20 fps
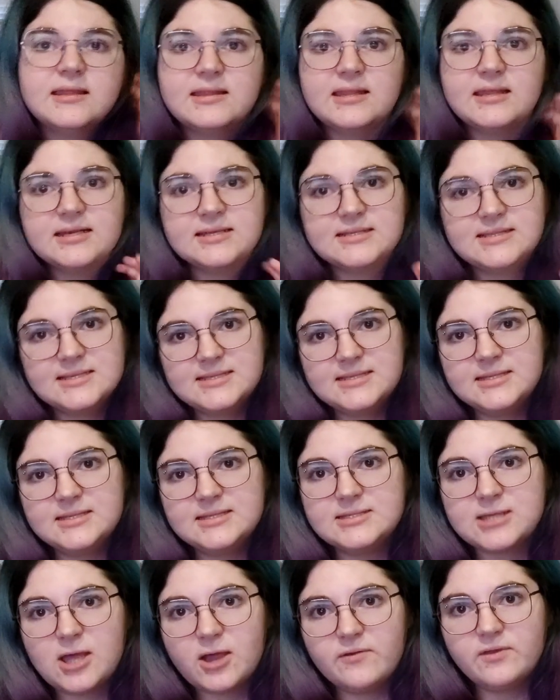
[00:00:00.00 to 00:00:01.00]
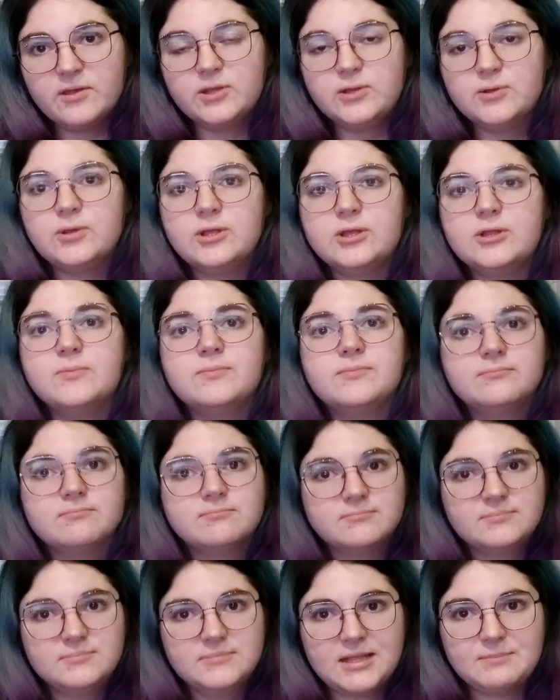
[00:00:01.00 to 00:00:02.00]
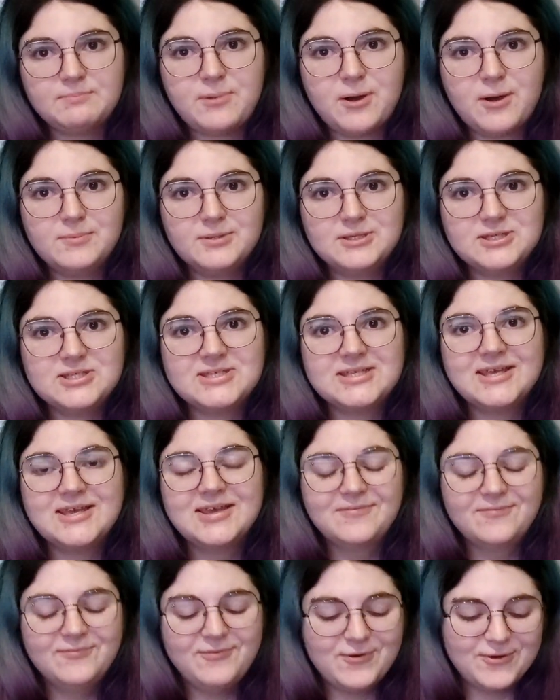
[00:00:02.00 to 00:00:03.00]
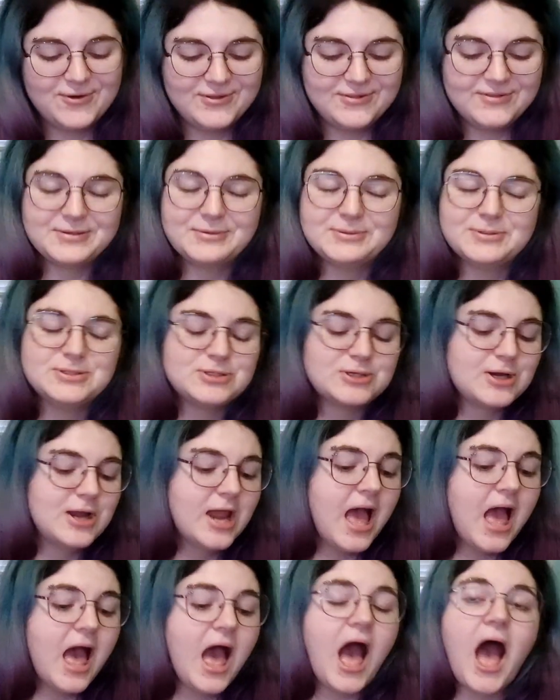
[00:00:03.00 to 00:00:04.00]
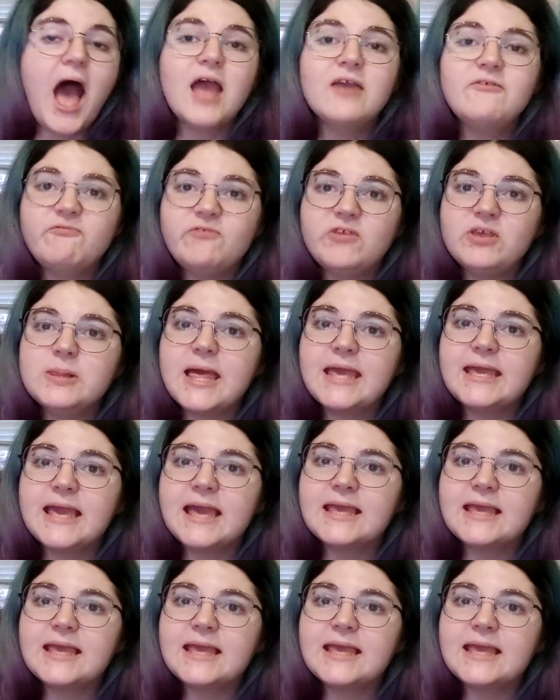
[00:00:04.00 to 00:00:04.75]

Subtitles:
that existed in Soviet Union that published foreign literature. I feel like I